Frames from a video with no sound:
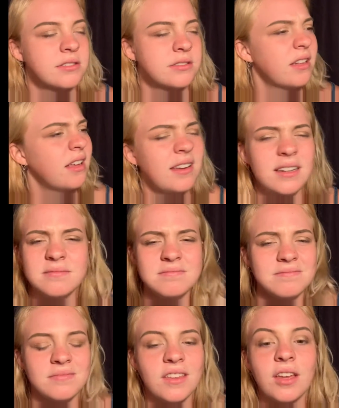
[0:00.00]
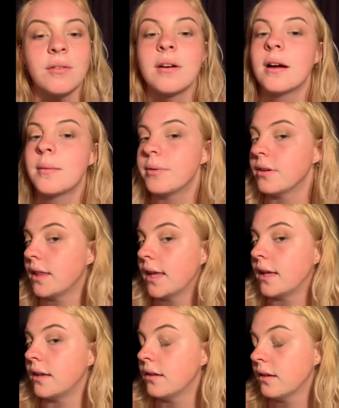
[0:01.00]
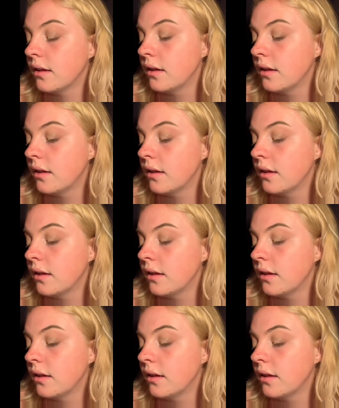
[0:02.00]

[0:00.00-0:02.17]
line? No, our upper lid.